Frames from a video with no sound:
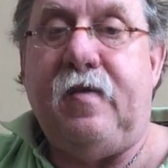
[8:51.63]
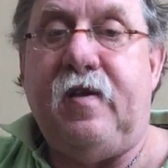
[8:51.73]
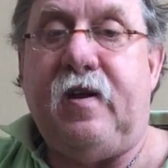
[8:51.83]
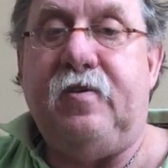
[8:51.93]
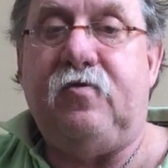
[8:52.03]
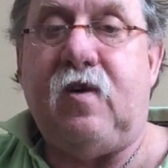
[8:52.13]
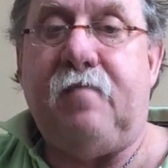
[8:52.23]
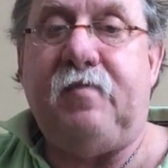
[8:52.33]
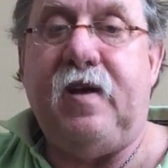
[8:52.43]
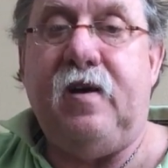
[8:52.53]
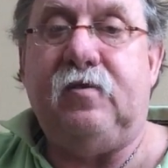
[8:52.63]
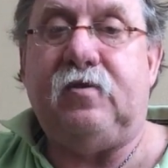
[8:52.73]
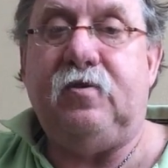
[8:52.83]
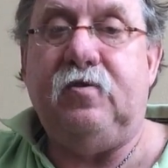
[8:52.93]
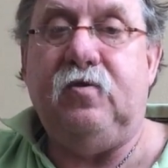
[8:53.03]
And then I drop
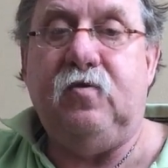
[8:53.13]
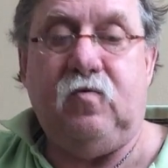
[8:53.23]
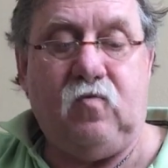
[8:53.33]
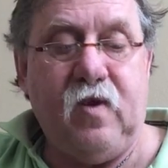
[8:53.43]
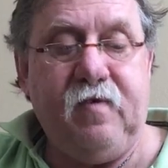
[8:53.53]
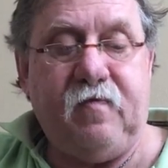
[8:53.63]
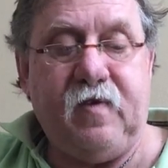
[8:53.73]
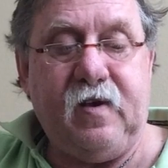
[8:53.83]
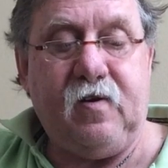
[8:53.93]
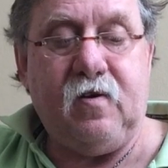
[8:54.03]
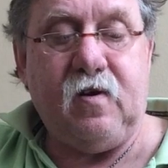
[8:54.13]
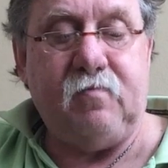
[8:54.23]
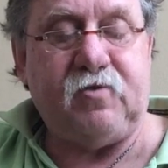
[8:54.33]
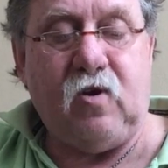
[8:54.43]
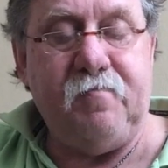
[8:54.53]
down to middle finger
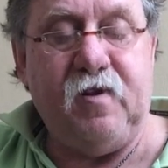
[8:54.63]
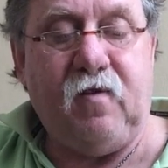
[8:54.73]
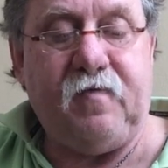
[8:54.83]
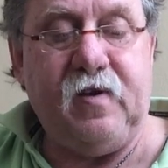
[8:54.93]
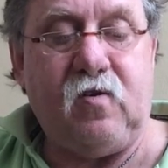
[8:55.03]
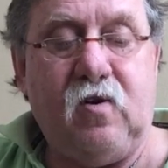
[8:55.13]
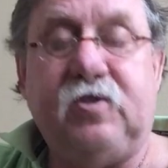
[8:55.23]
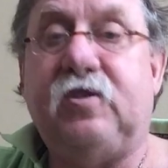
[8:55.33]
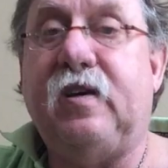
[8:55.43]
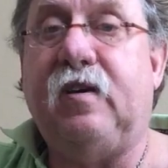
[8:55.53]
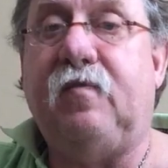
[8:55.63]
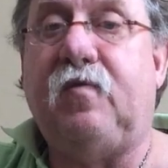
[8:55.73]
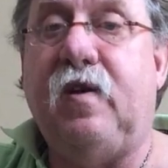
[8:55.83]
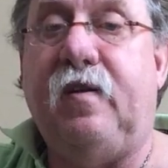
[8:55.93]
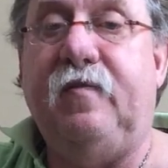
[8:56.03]
on 2nd
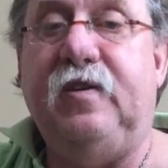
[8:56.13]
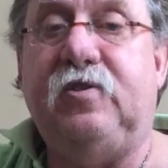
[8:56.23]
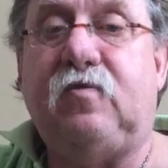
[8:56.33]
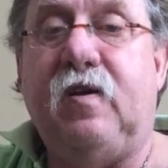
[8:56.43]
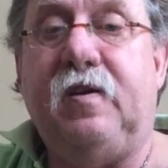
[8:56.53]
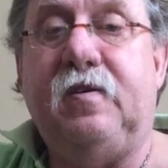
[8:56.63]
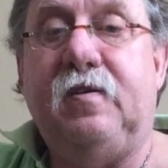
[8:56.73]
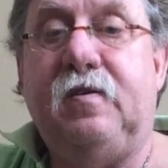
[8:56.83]
fret of E string.